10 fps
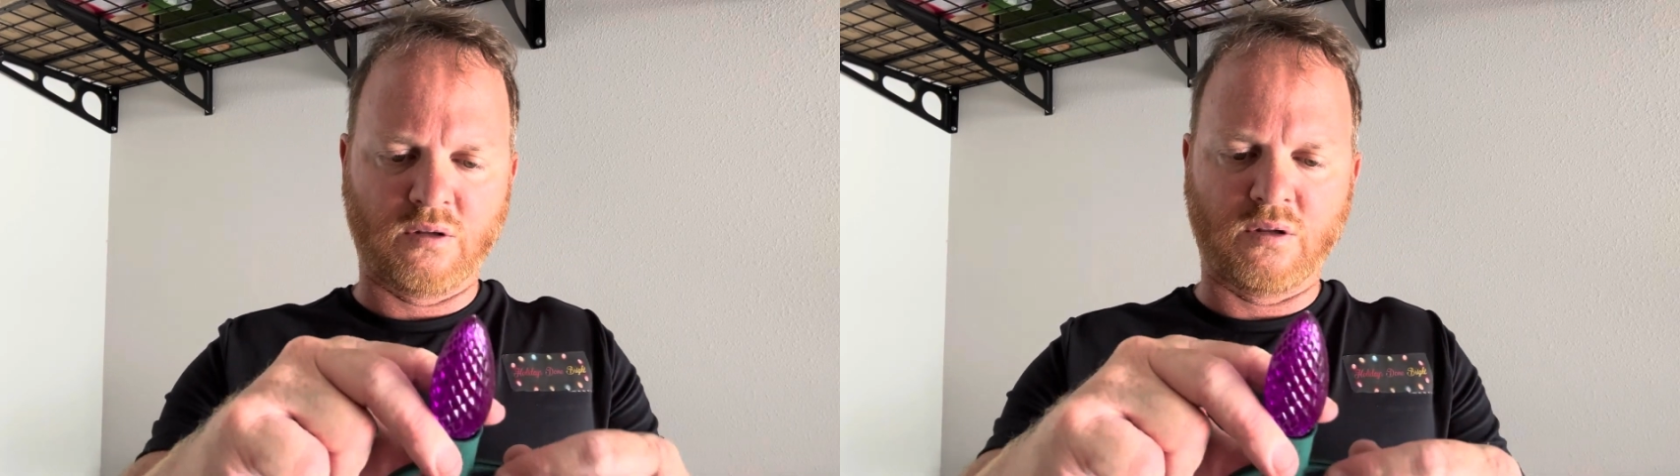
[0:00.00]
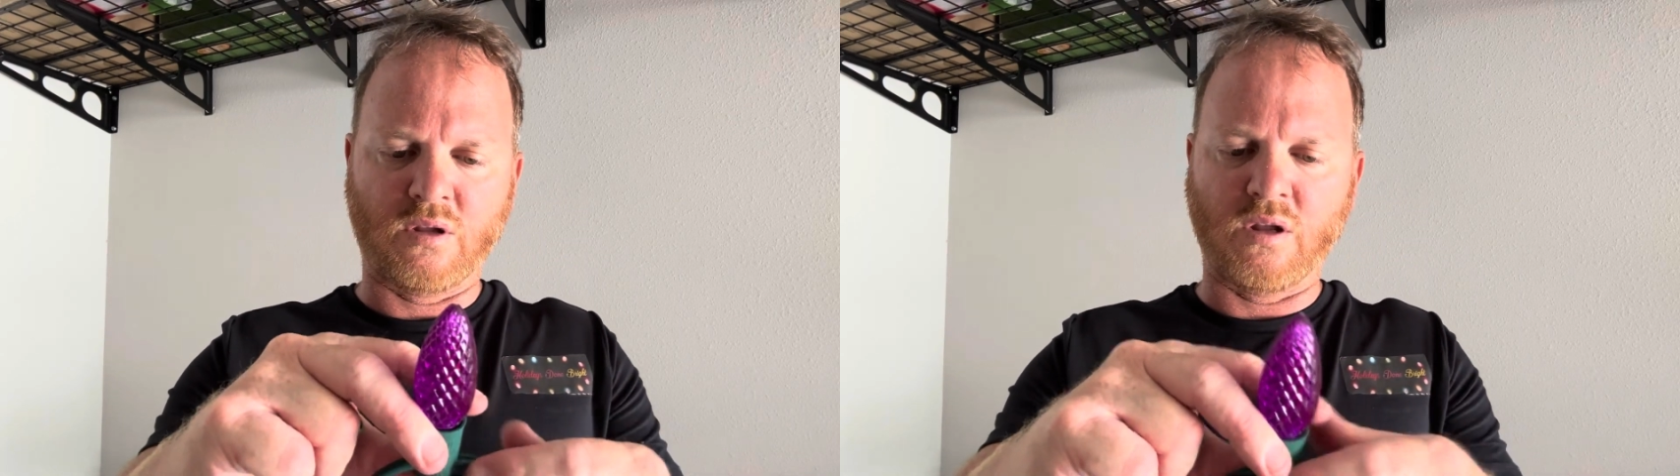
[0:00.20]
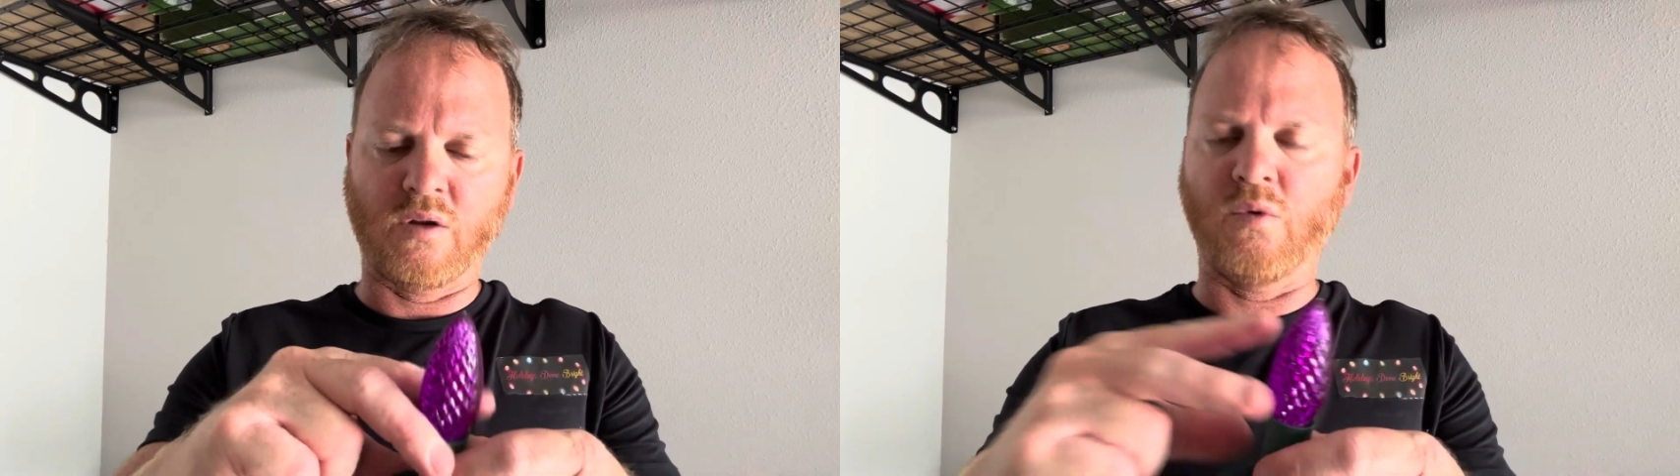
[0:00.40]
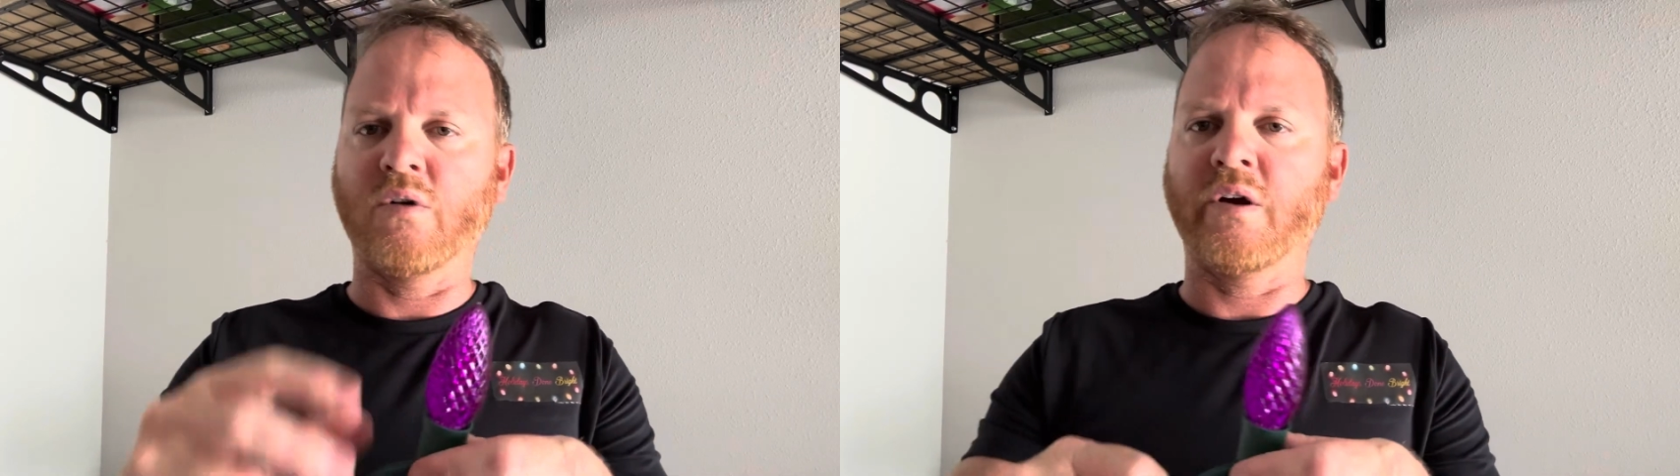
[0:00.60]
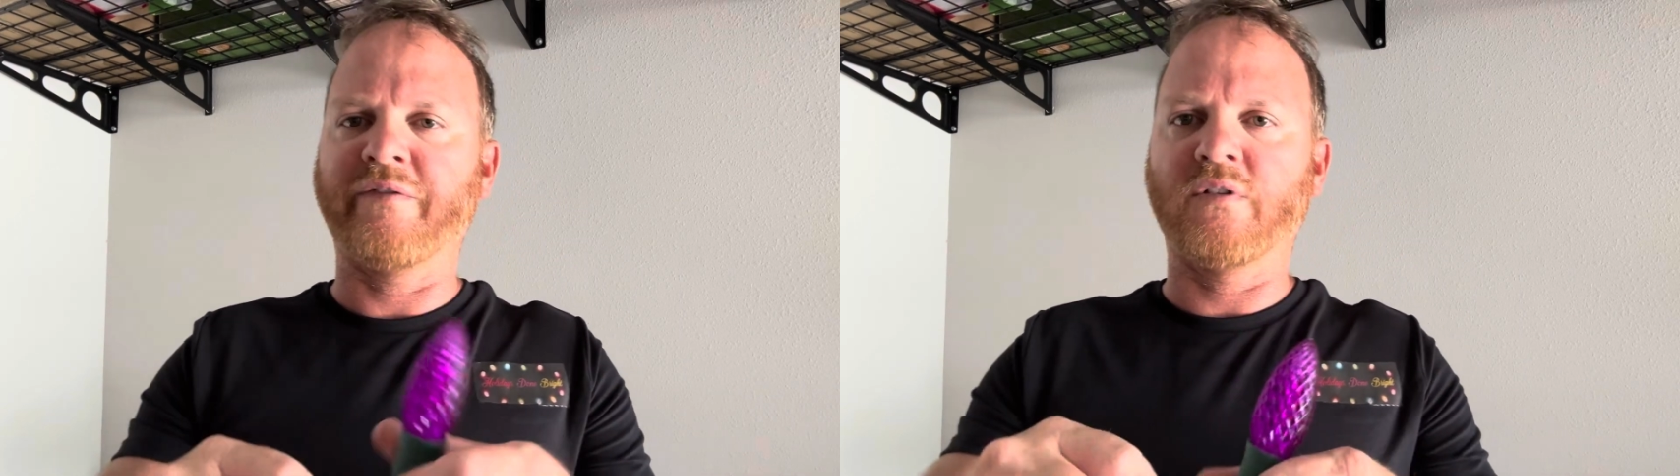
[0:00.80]
and you
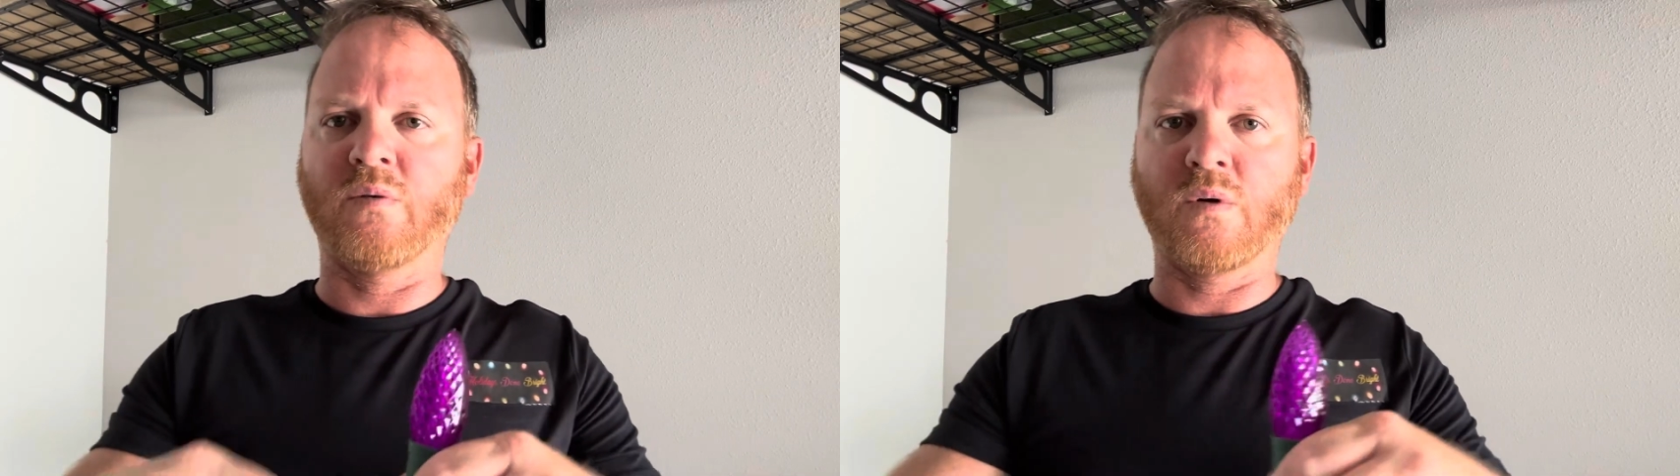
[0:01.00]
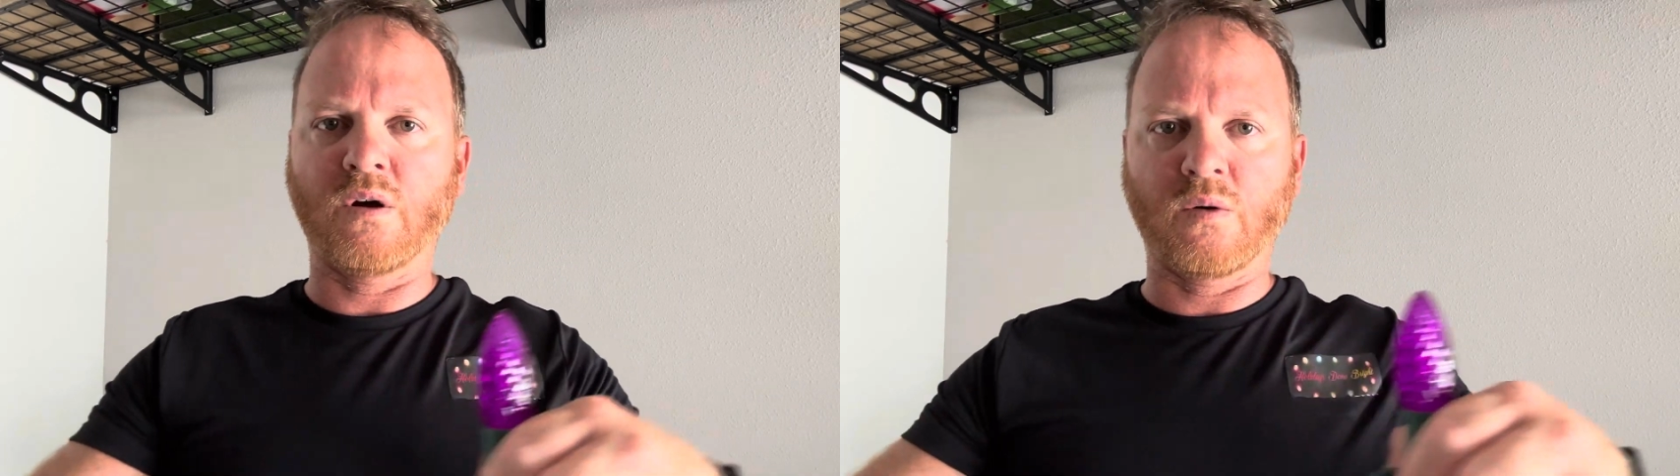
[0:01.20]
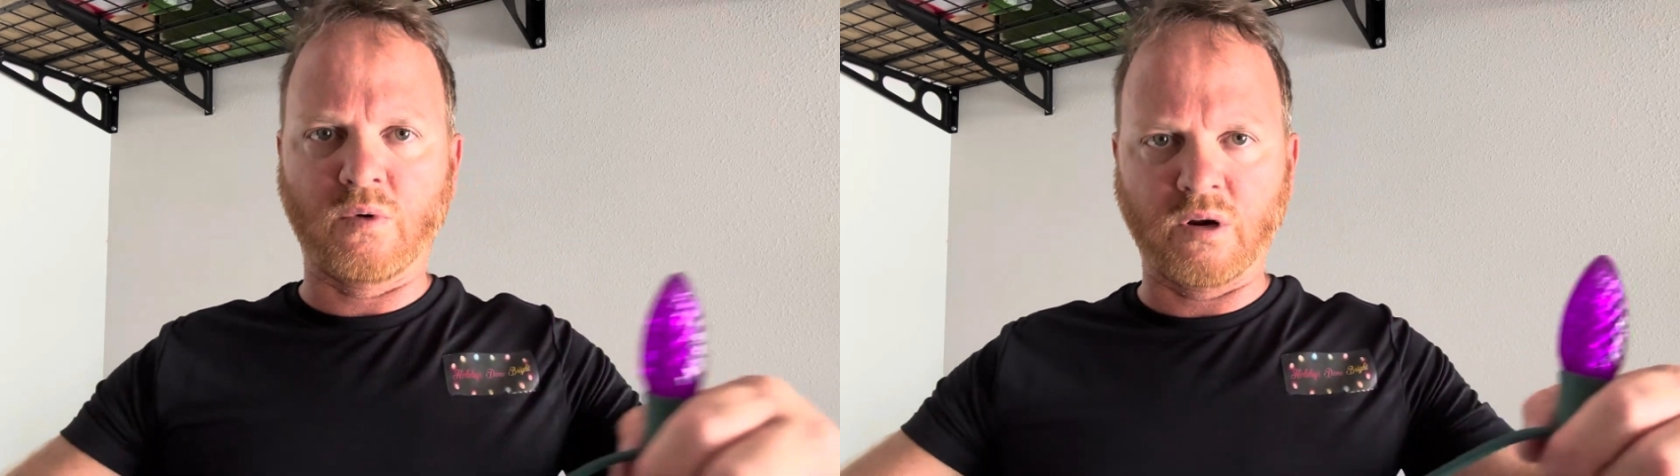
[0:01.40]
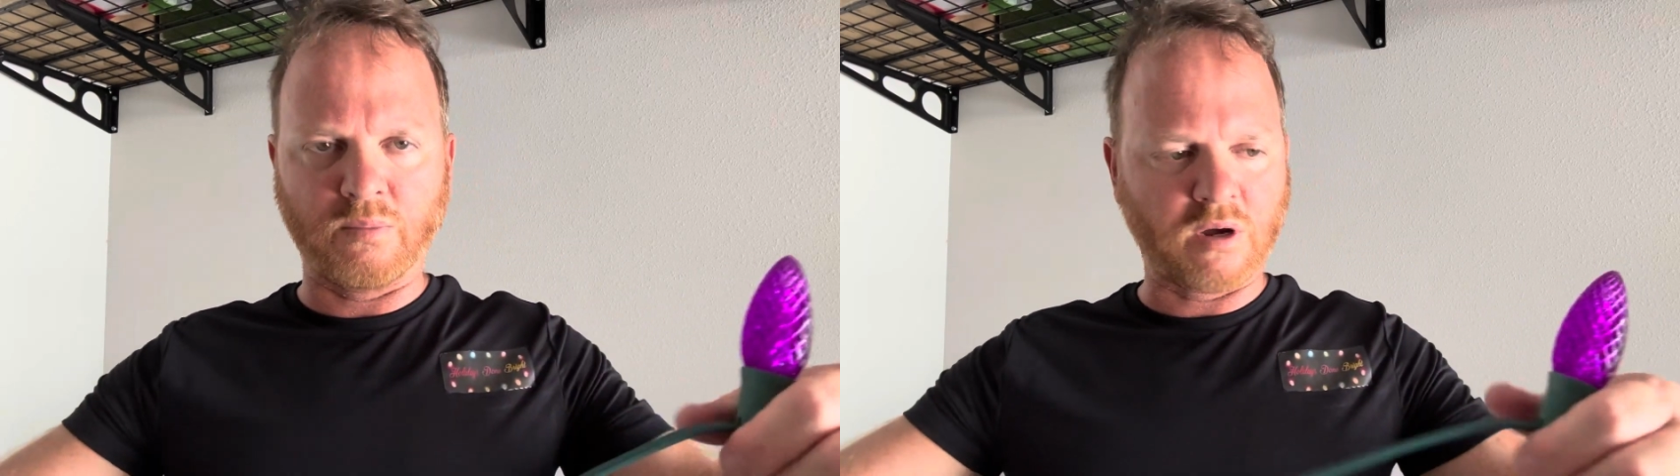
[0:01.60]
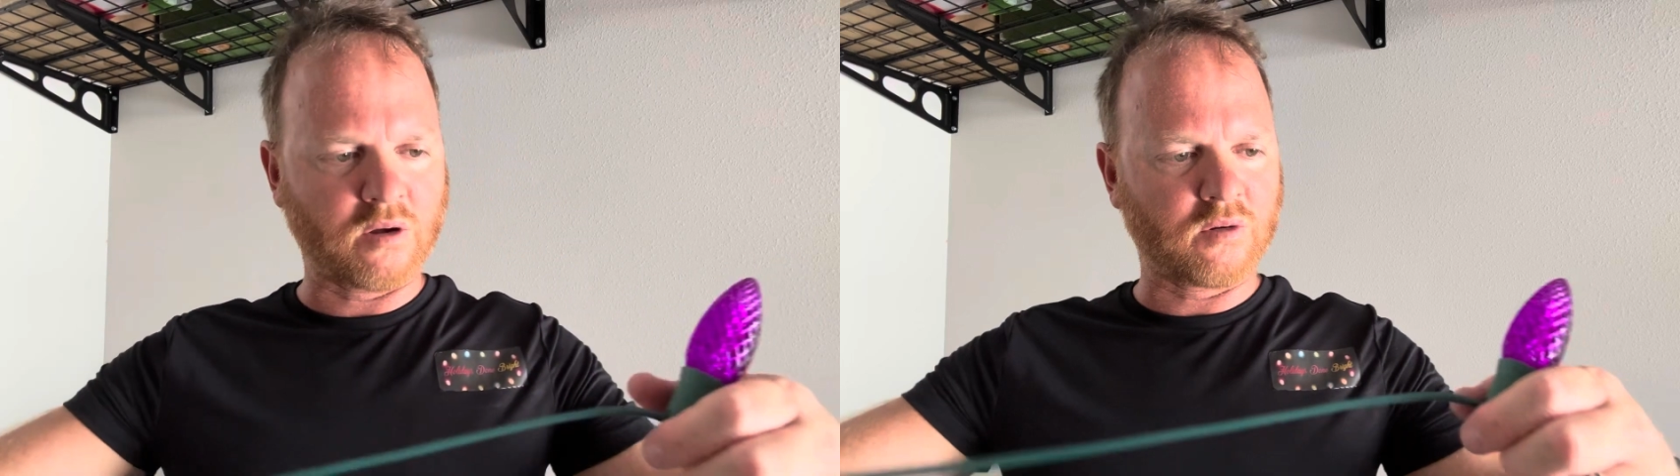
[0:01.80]
won't have to worry
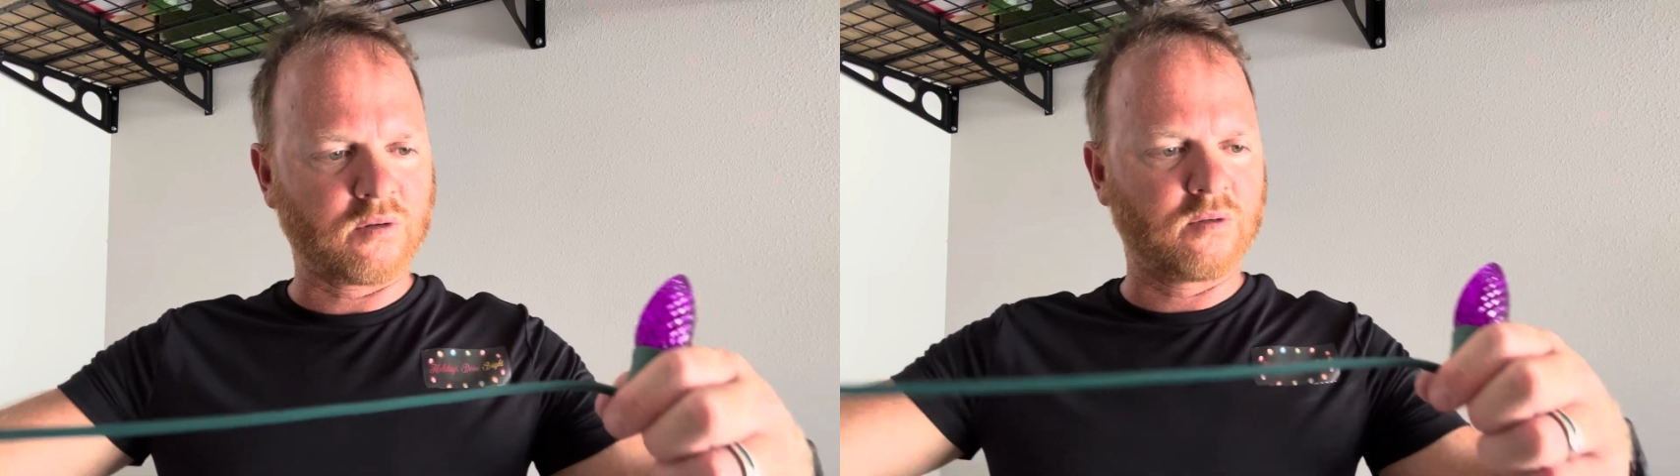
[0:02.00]
about